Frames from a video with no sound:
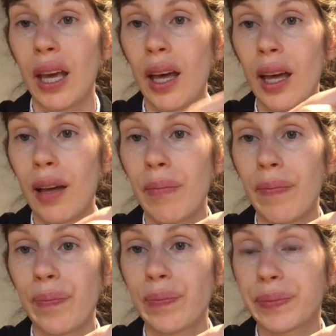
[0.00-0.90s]

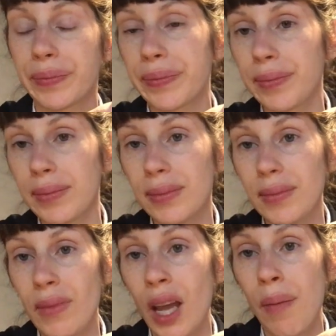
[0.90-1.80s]

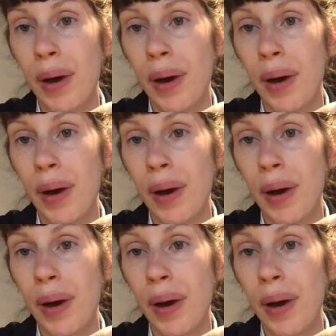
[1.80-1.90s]
a